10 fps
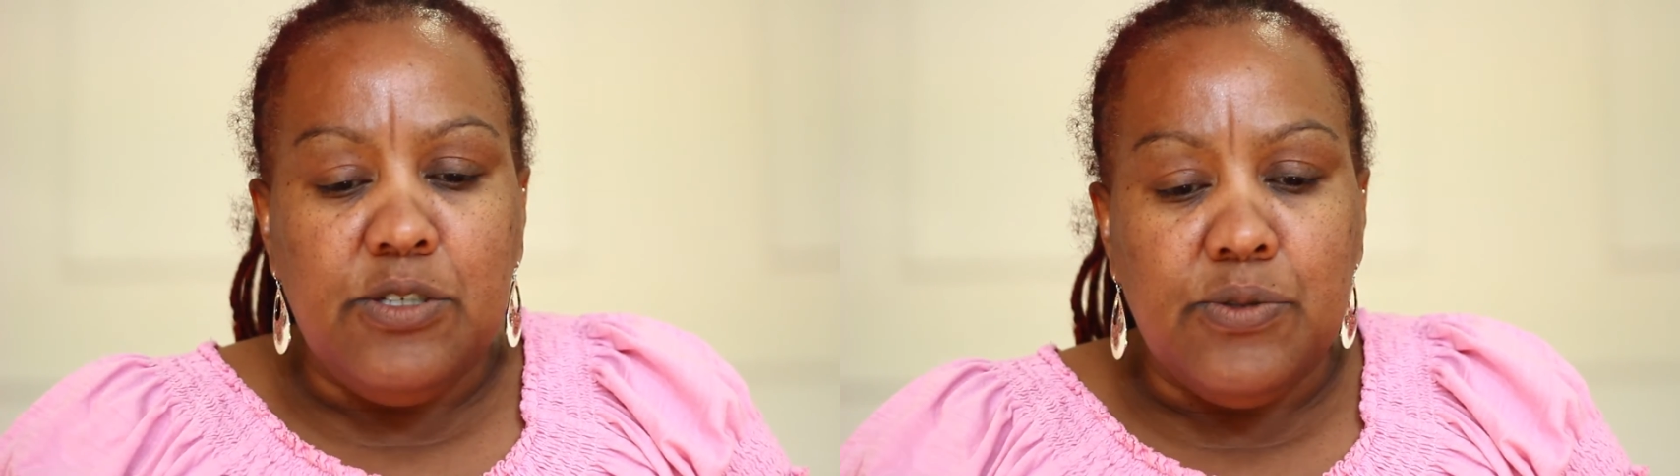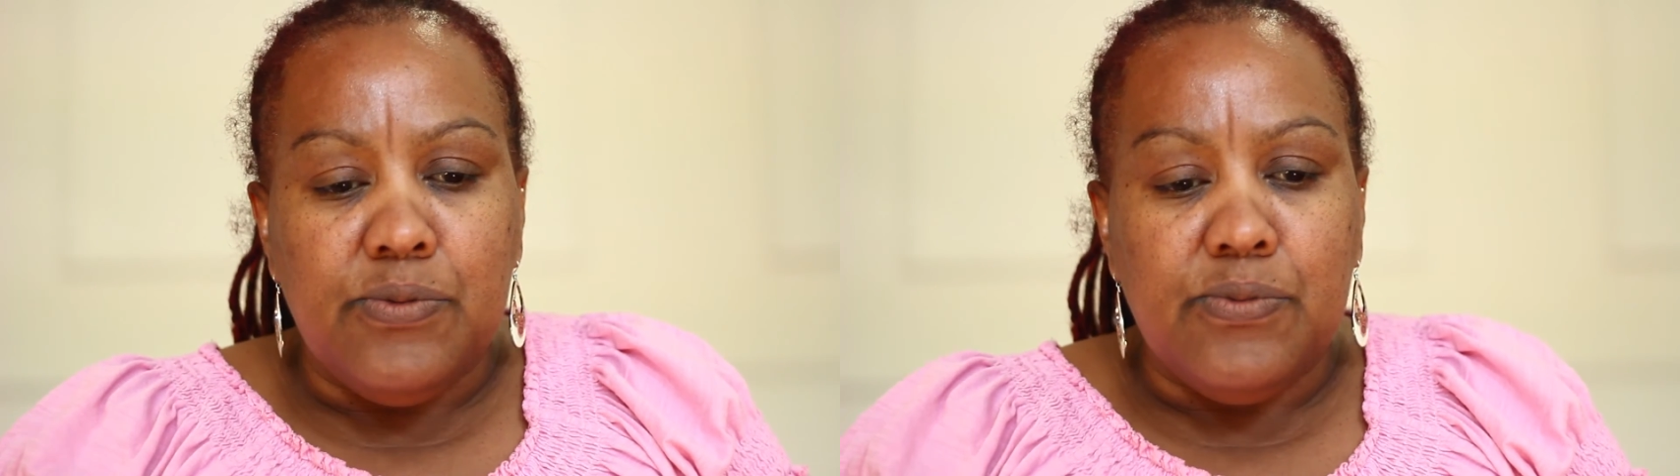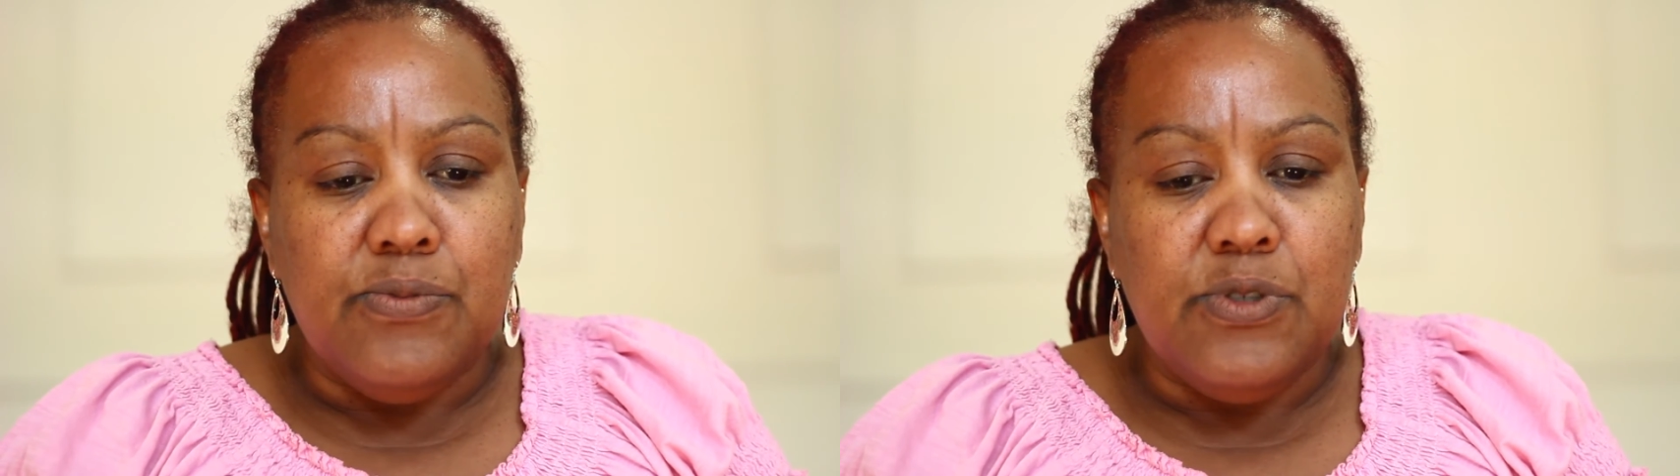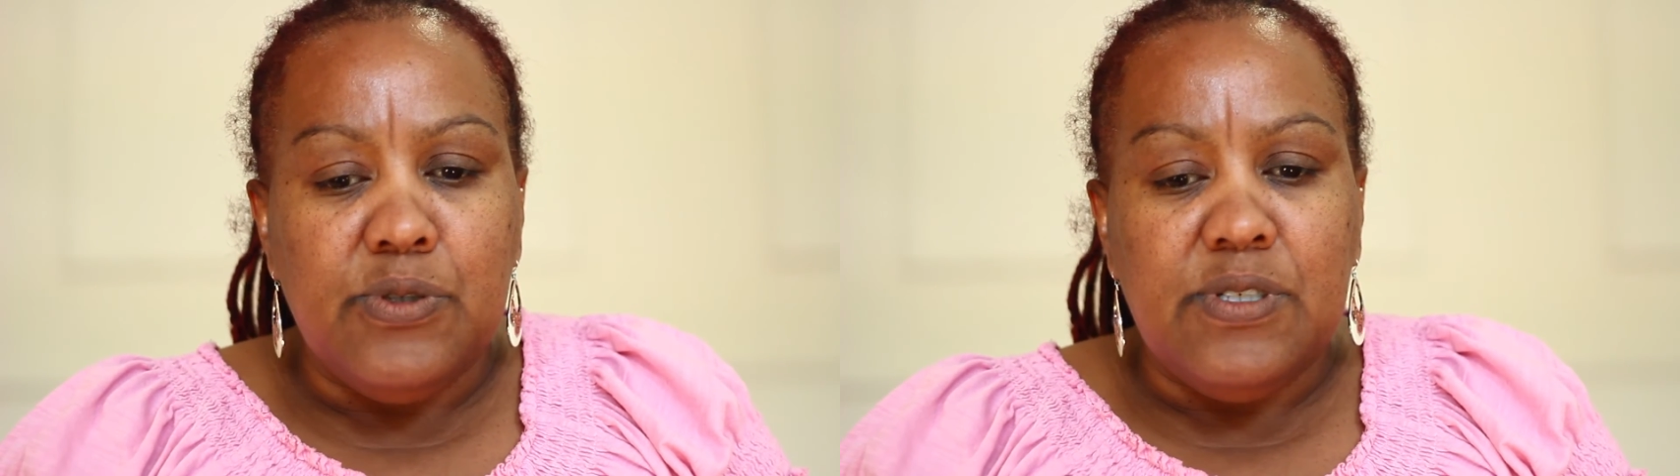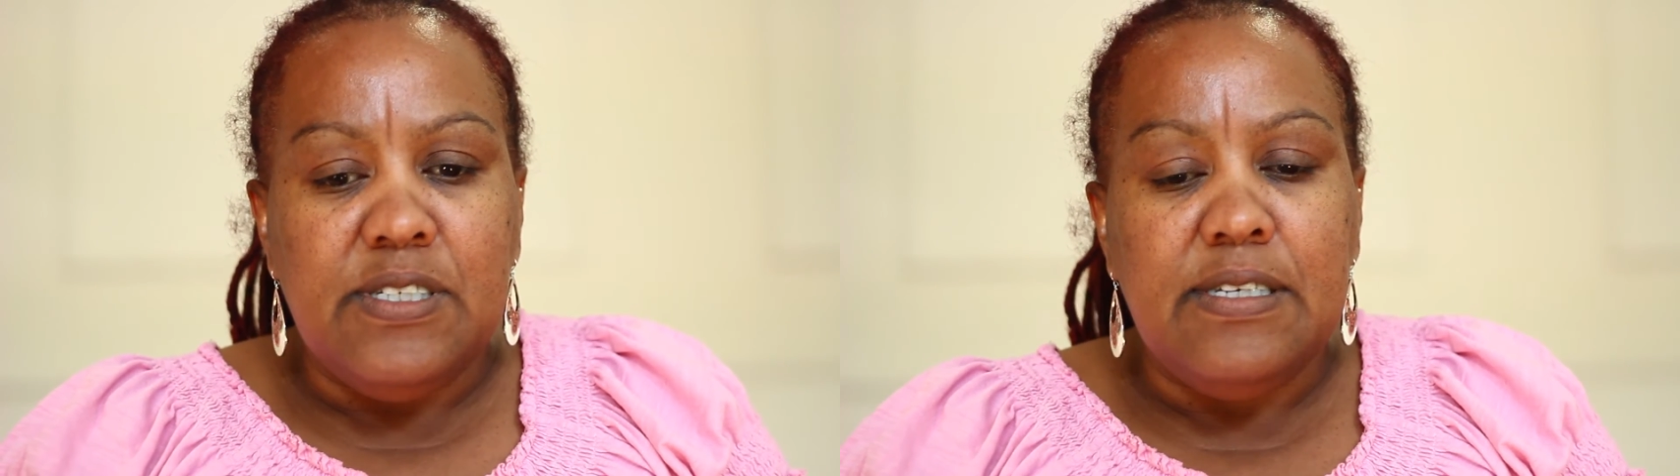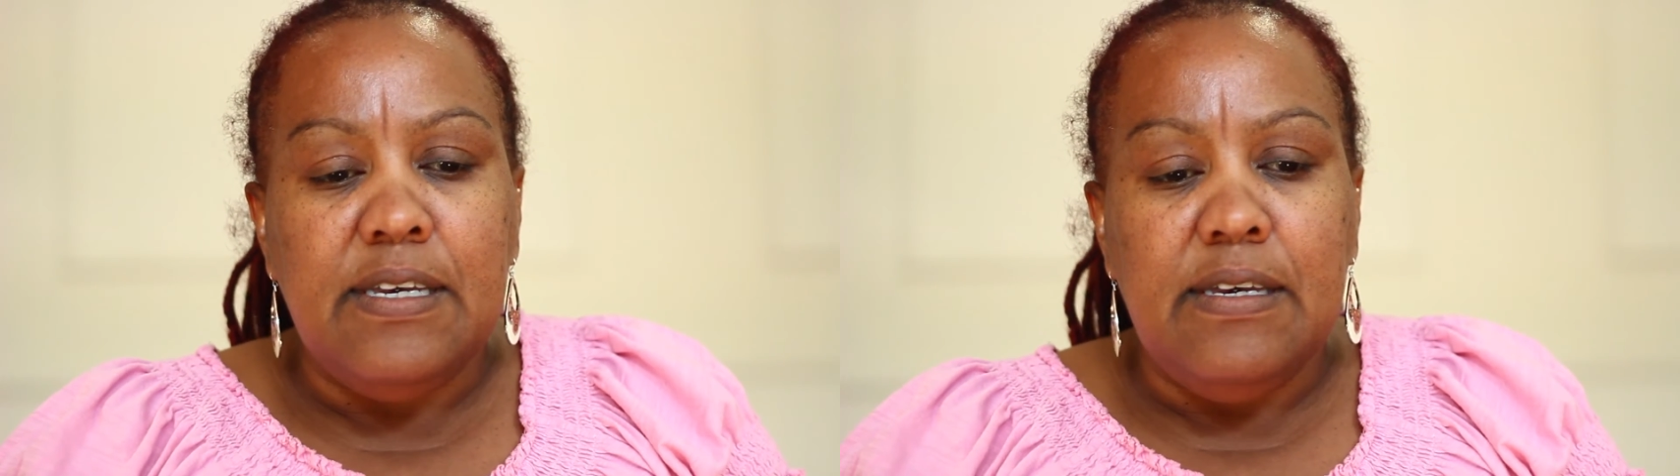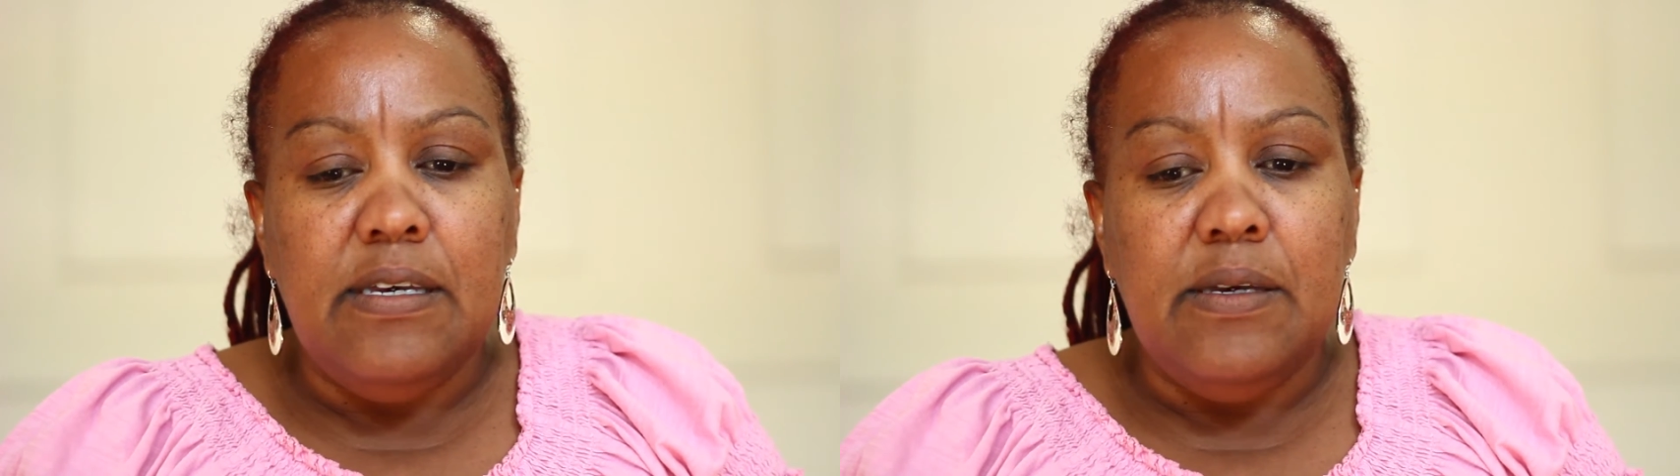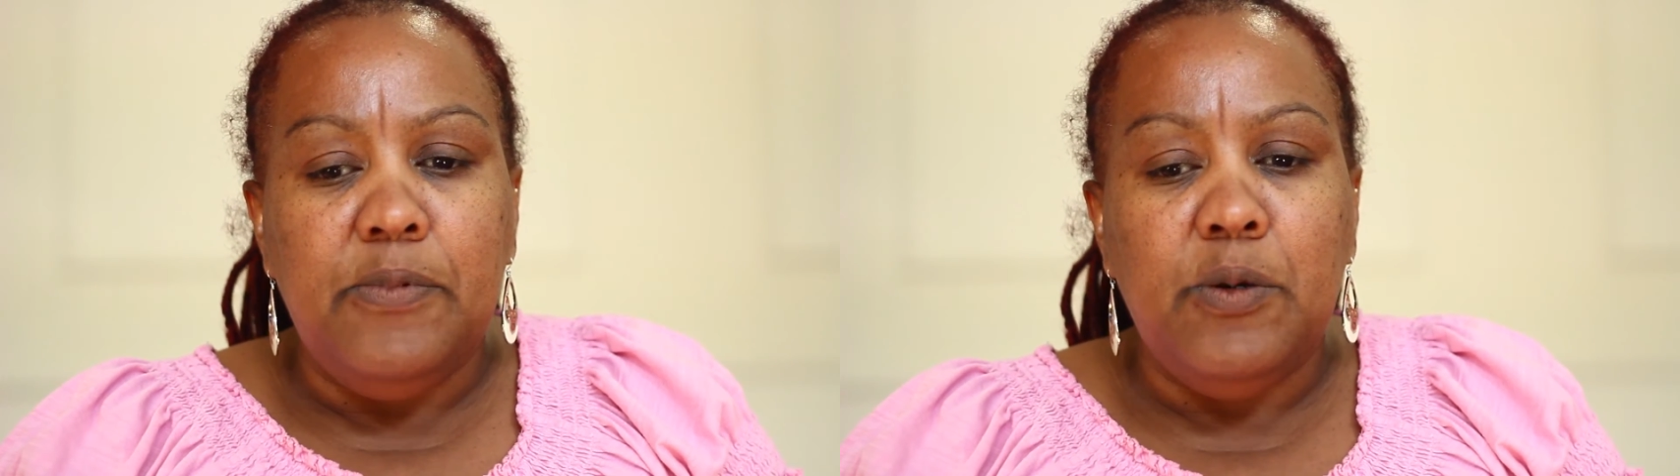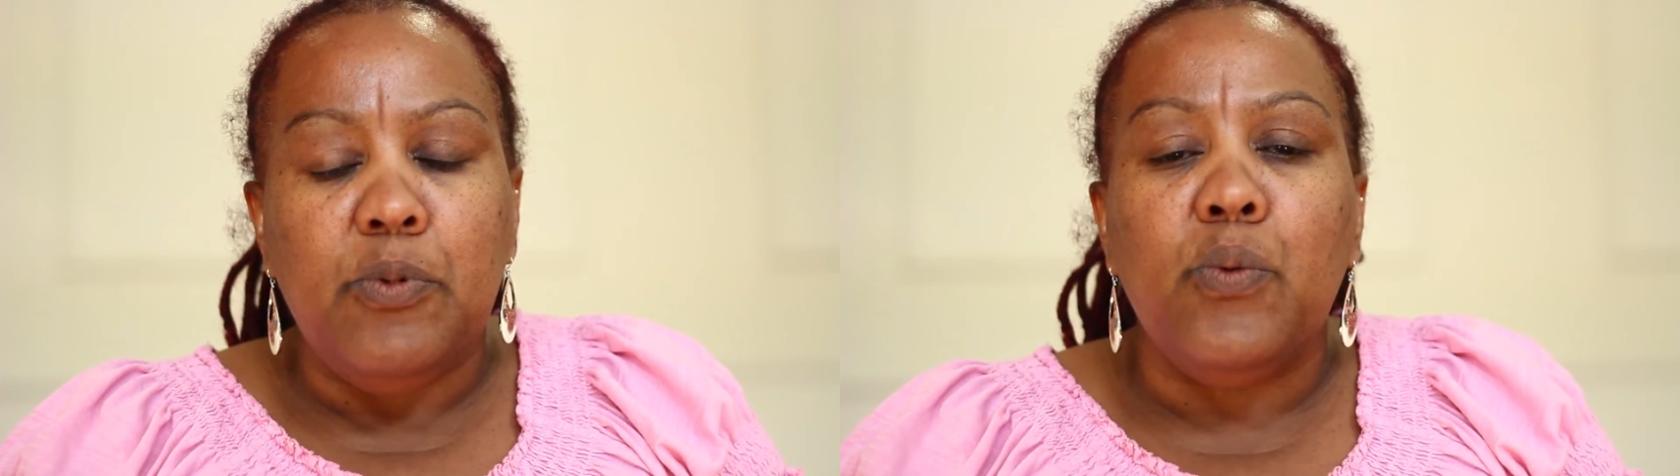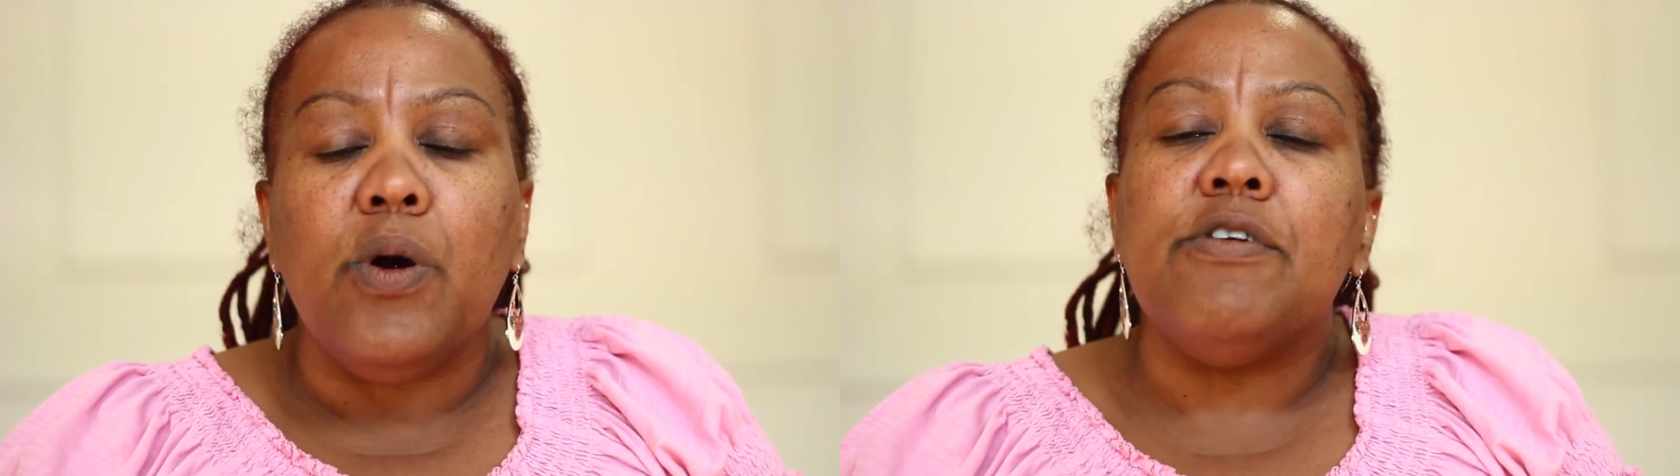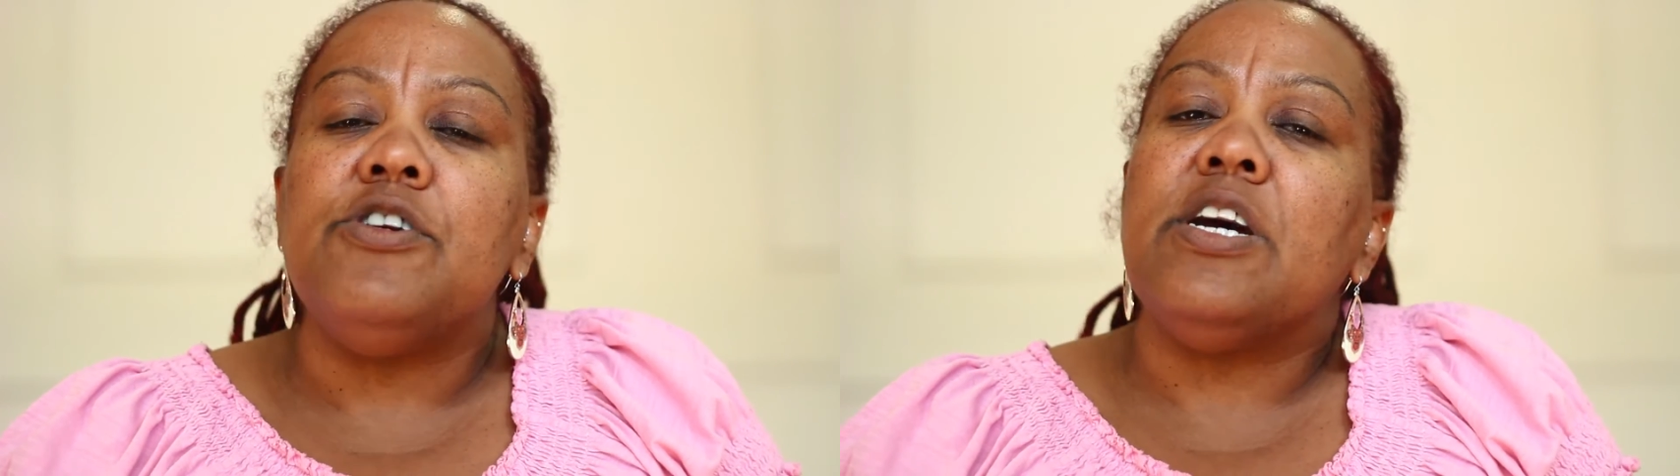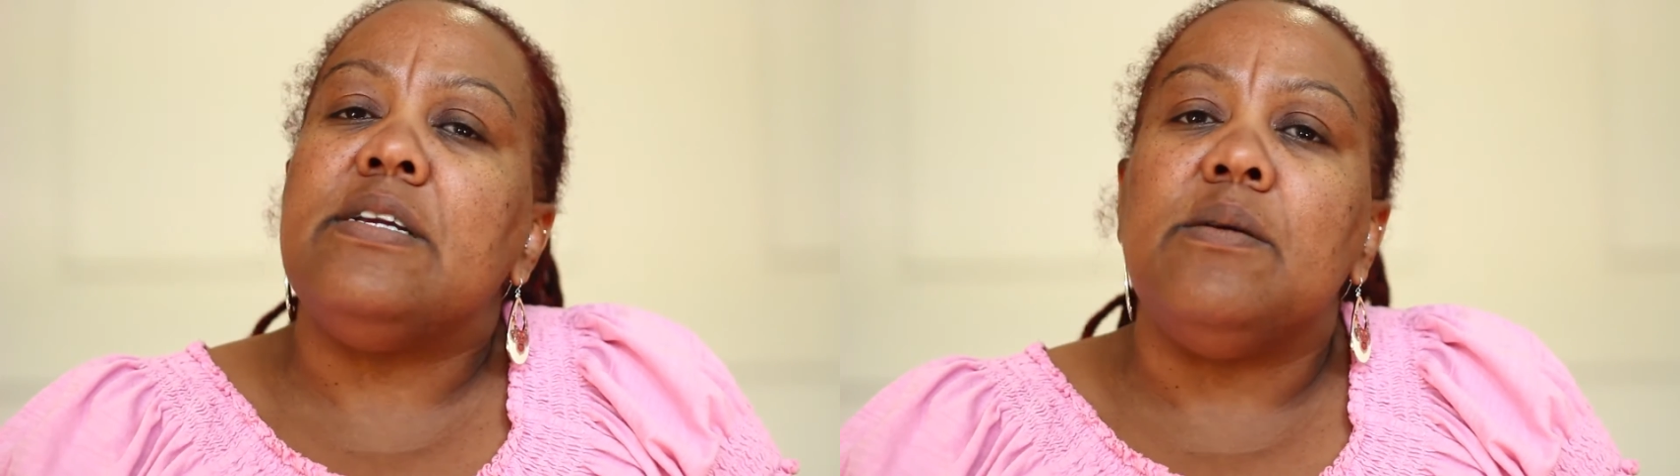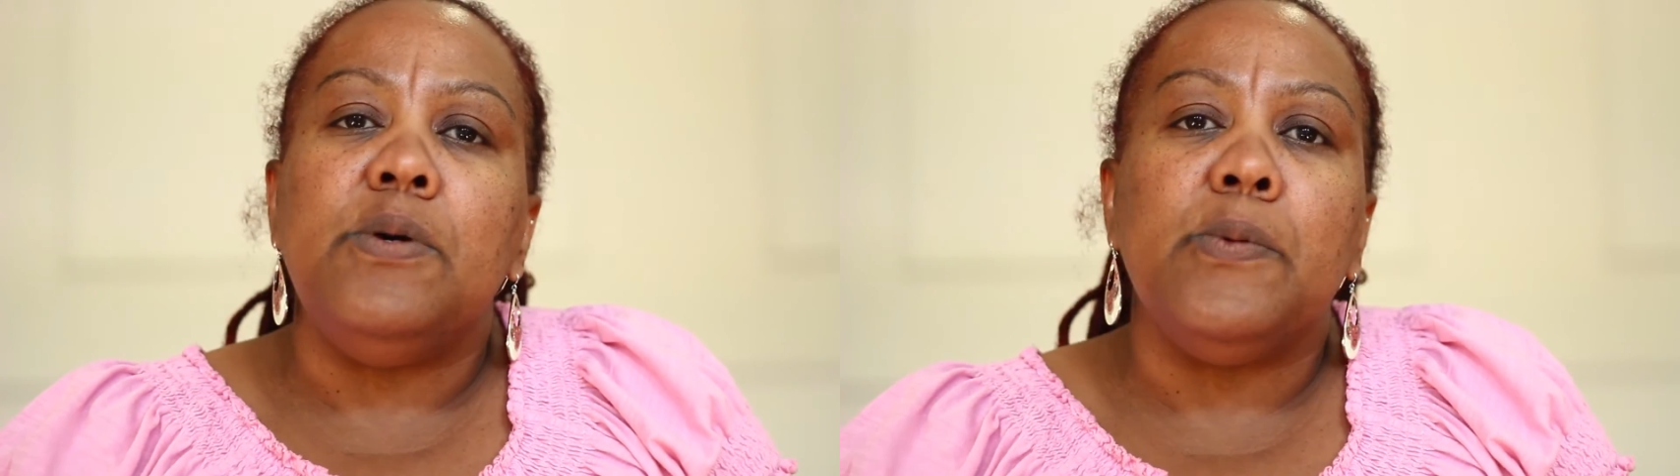to see people who are rejecting